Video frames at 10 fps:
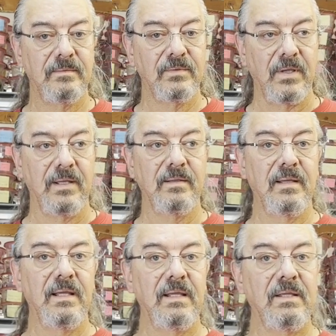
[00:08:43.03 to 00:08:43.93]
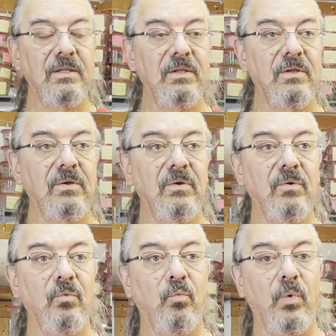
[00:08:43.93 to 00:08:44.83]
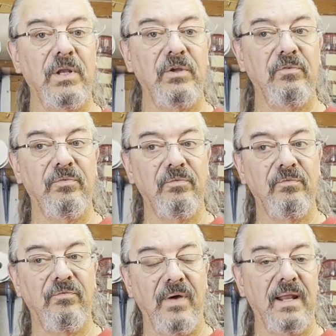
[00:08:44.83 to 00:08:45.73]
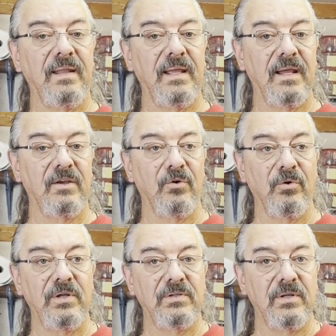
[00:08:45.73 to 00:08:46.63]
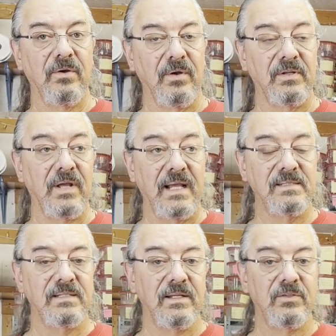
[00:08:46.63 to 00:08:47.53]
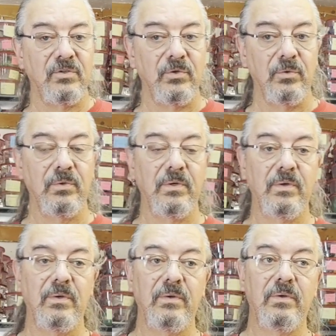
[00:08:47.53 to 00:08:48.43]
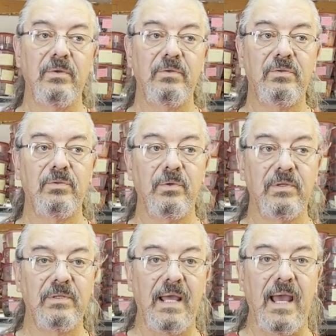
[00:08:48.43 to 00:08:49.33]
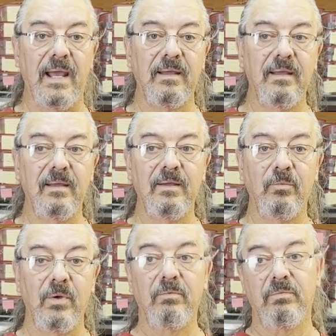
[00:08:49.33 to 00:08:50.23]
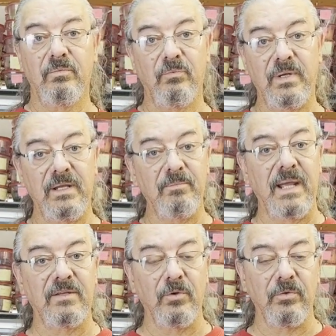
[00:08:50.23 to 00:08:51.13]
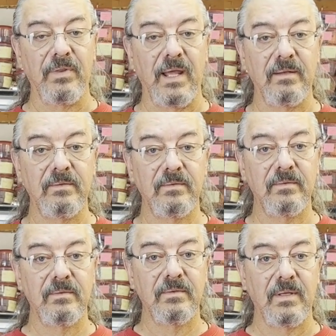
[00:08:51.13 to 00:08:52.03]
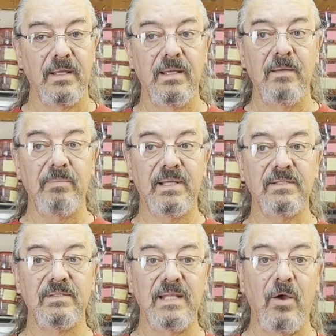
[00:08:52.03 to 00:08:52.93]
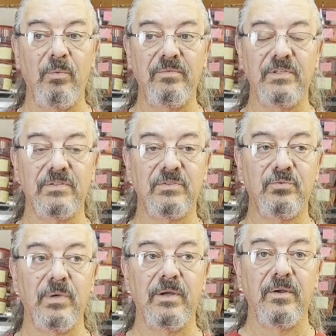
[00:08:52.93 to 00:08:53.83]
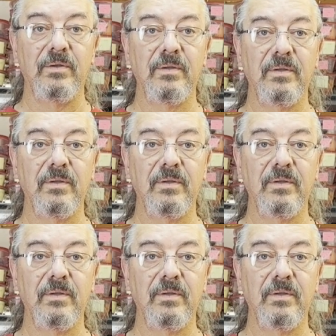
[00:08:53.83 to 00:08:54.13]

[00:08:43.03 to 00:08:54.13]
Okay. When you've finally encouraged it or enticed it to attack, well, we need to make note of that. Okay. Because now we've just triggered